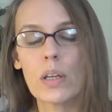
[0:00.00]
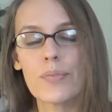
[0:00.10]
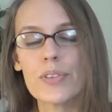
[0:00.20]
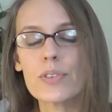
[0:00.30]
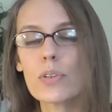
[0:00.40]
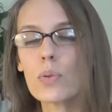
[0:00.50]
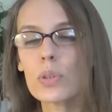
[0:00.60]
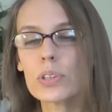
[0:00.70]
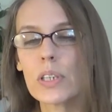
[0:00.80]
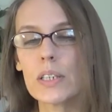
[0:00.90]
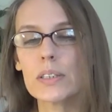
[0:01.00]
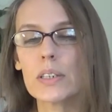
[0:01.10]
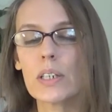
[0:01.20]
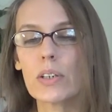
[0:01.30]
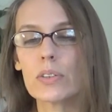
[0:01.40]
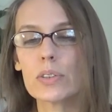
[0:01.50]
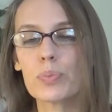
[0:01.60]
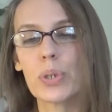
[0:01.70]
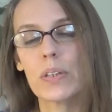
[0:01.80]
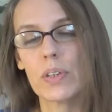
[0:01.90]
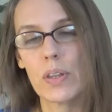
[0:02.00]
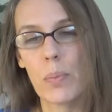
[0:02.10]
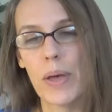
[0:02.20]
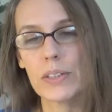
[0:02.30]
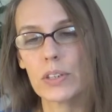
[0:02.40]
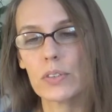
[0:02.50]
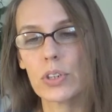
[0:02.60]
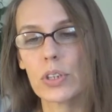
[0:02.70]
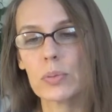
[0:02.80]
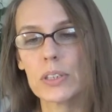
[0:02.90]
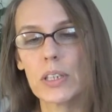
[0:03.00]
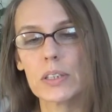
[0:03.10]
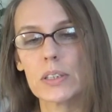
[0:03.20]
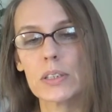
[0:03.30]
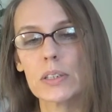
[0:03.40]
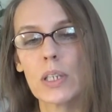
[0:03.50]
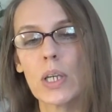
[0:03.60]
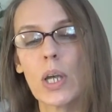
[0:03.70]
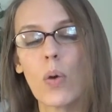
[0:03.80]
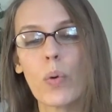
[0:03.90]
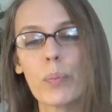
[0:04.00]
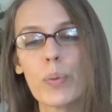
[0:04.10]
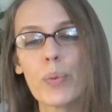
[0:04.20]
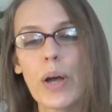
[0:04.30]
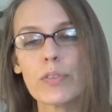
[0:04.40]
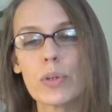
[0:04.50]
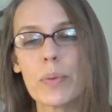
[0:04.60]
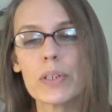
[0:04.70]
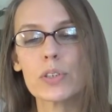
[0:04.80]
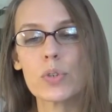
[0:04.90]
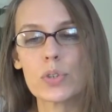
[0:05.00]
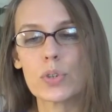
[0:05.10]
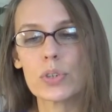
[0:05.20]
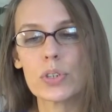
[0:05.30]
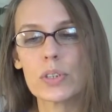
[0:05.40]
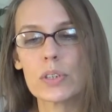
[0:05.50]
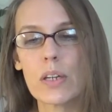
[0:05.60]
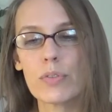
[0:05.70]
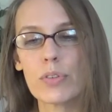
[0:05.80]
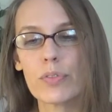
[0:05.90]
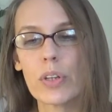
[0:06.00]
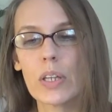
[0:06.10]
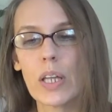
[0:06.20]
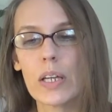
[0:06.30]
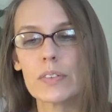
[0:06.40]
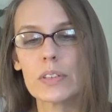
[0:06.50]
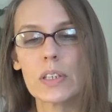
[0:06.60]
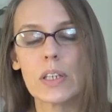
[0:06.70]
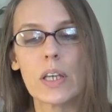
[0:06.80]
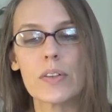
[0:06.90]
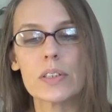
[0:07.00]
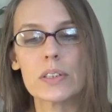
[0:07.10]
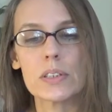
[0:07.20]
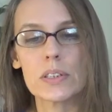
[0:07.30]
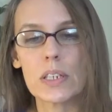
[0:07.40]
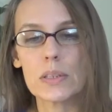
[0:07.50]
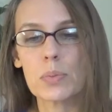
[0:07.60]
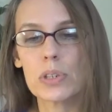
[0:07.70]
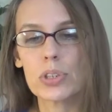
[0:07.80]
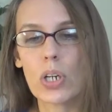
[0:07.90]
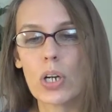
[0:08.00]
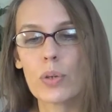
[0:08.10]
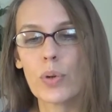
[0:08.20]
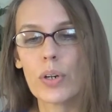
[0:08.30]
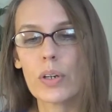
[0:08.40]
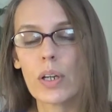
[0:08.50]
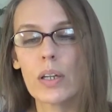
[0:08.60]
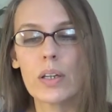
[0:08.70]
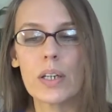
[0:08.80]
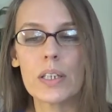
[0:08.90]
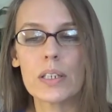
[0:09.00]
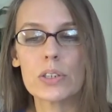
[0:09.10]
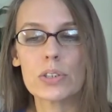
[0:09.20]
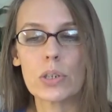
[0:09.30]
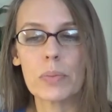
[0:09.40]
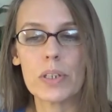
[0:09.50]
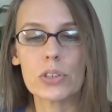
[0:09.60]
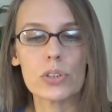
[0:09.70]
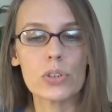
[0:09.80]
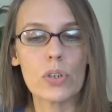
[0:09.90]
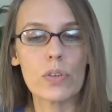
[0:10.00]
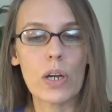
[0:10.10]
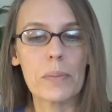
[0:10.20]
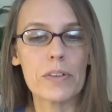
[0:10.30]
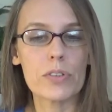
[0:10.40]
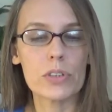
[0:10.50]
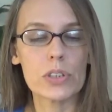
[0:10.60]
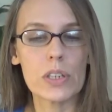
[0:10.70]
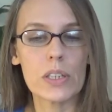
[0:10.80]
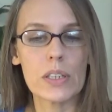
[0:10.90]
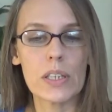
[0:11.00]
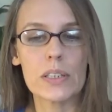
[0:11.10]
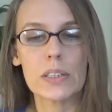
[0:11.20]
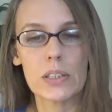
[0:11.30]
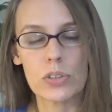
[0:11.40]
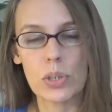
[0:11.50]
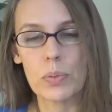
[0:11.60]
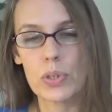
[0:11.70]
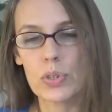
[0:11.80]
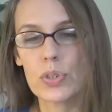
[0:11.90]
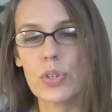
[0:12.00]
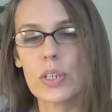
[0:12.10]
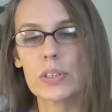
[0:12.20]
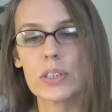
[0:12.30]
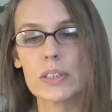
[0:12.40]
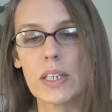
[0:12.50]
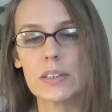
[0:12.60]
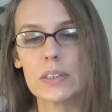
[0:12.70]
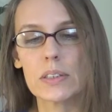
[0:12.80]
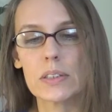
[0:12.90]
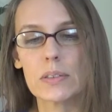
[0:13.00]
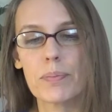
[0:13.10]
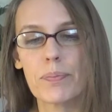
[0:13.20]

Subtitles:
These are the worst-case scenarios, but even in the best of circumstances, when people have tremendous resources and fulfilling lives, this does not diminish the hard work and unending determination to overcome adversity that has contributed to their successes.